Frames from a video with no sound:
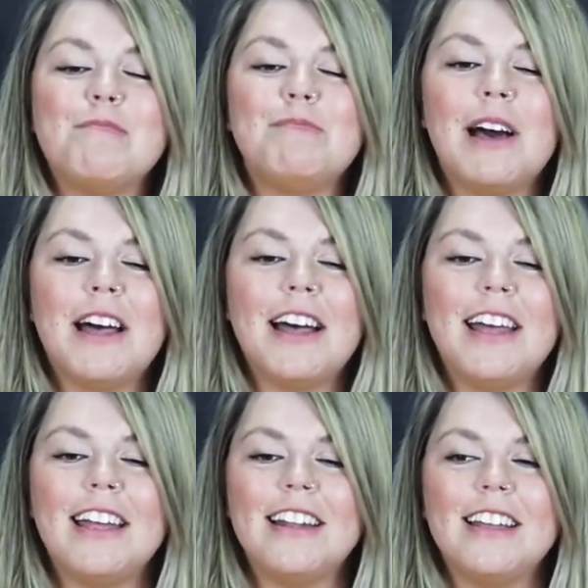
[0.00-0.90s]

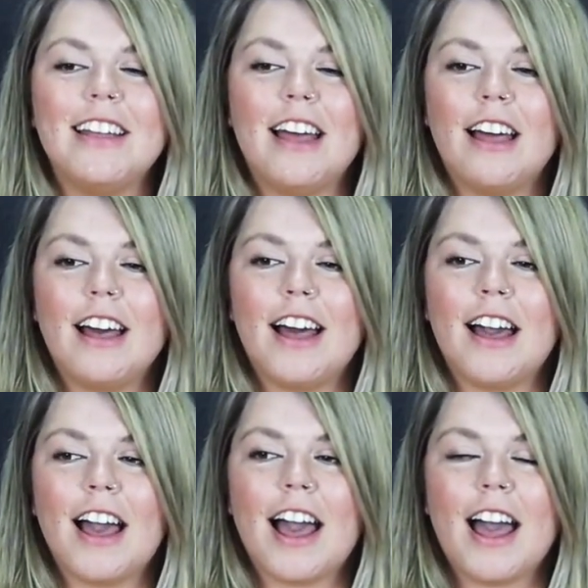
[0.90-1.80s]
But
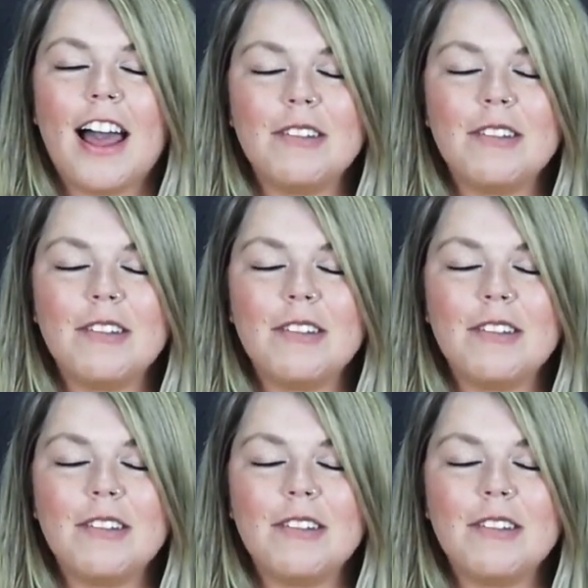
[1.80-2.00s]
I